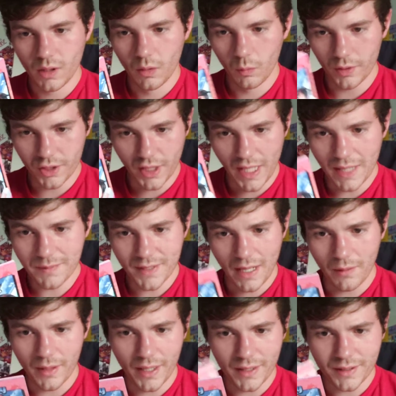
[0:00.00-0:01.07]
which games
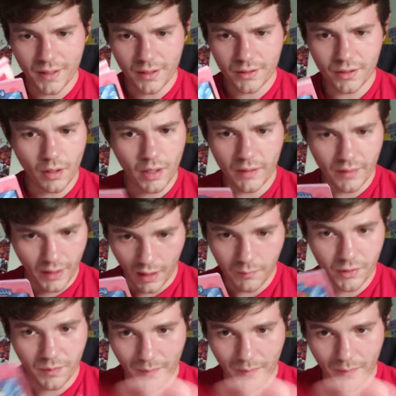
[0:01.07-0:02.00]
nowadays don't even come with